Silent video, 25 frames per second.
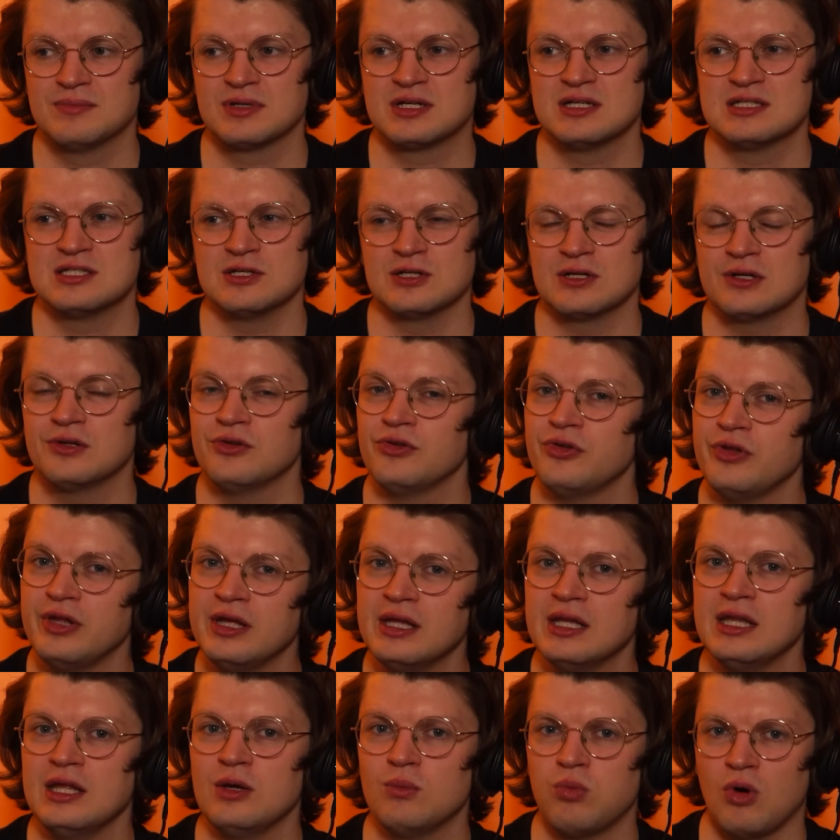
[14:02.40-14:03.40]
because it
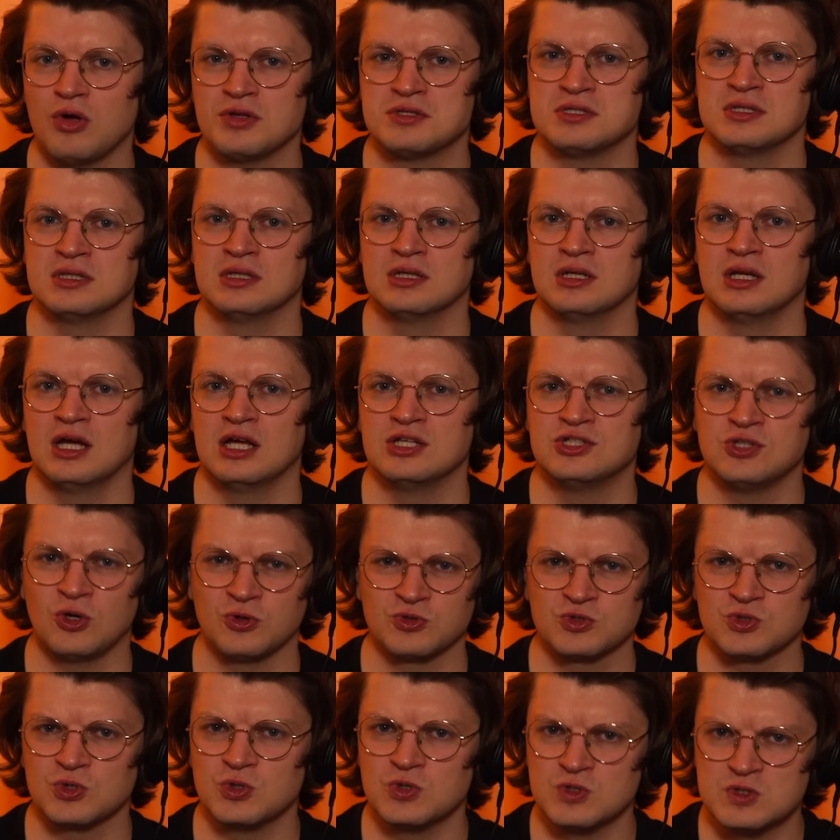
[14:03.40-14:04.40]
clearly wasn't a
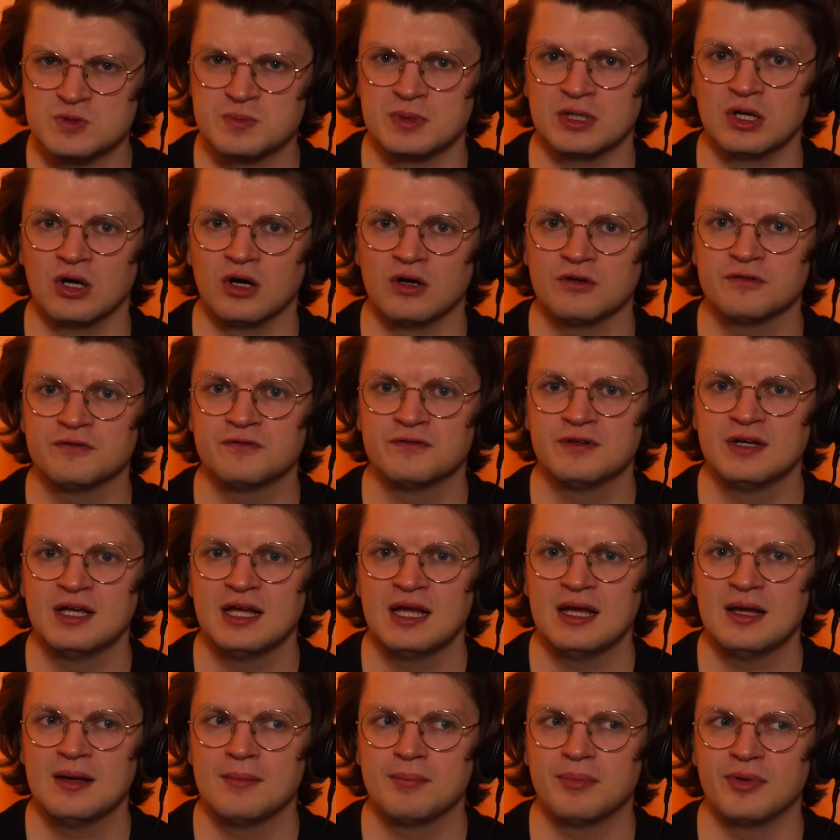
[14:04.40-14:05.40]
Doctor Who spin-off,
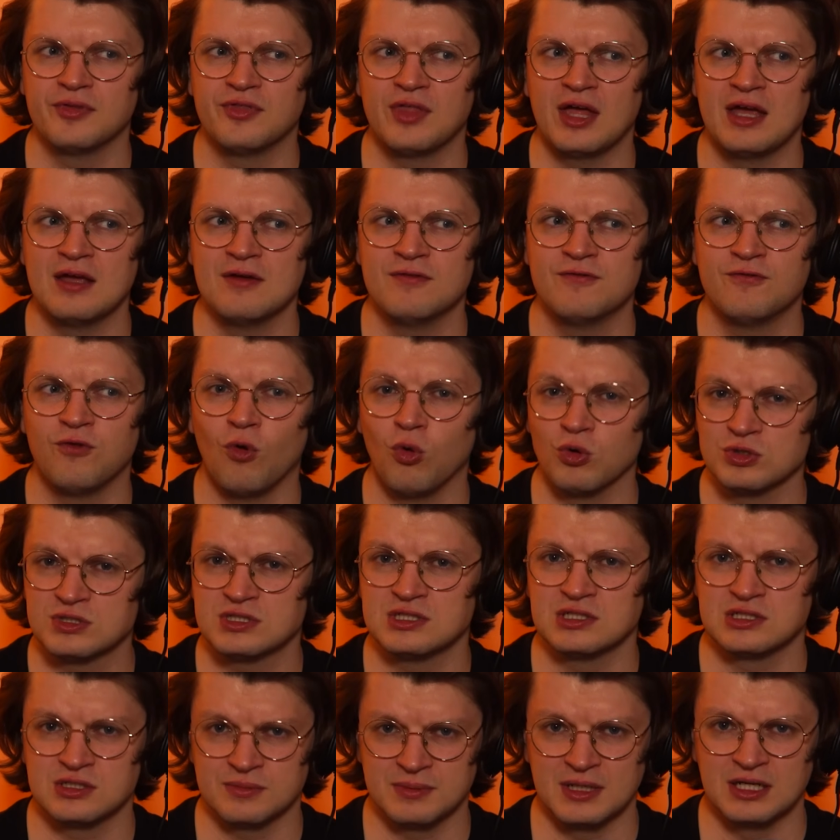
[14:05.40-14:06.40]
but they forced
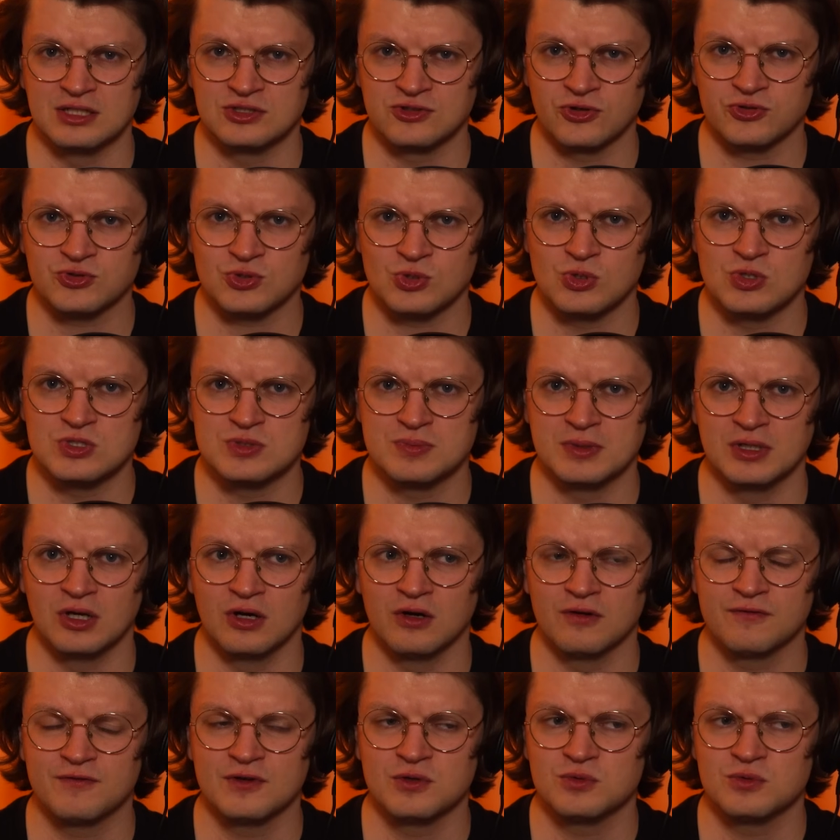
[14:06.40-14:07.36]
it to be a Doctor Who spin-off.